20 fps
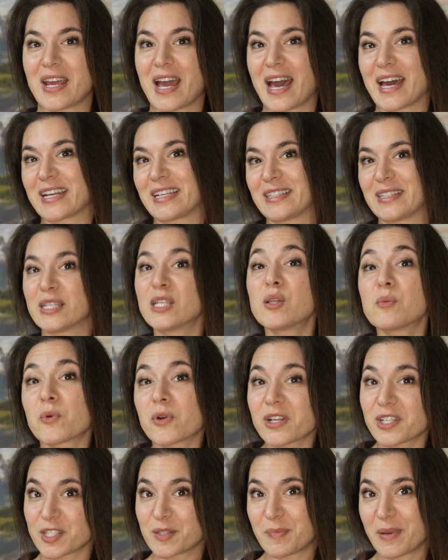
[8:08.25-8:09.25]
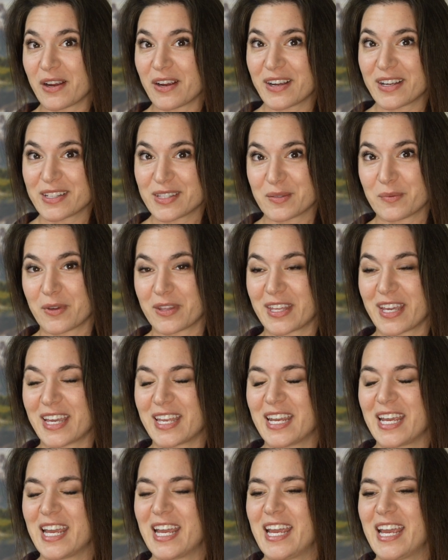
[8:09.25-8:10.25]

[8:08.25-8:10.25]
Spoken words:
have had a little more experience with it.